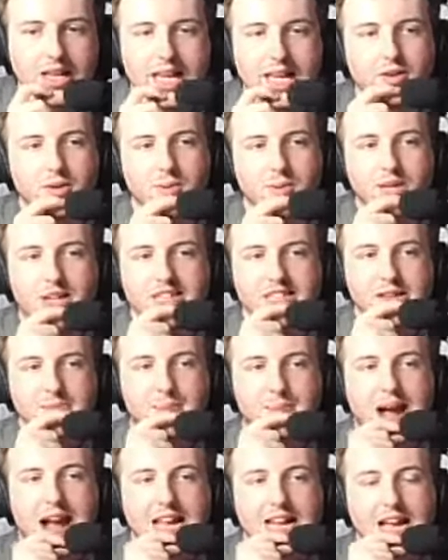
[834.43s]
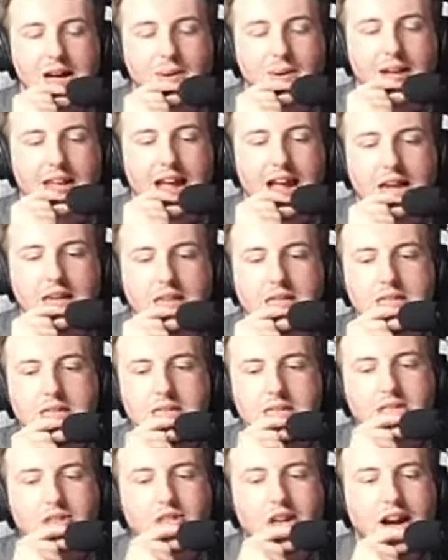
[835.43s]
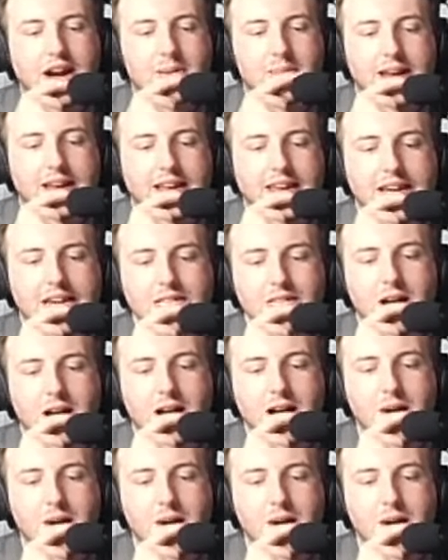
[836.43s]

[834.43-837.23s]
Ingram looking to the back now again, trying to make his